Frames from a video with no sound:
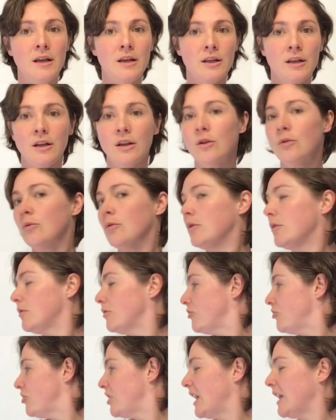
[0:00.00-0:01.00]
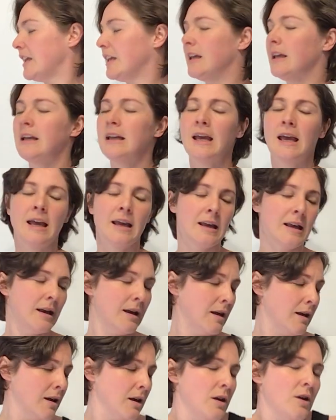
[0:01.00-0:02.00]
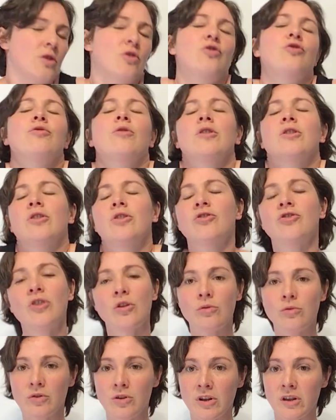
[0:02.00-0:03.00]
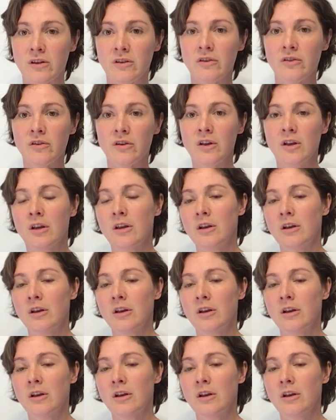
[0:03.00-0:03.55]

You know, check your neck, shrug your shoulders,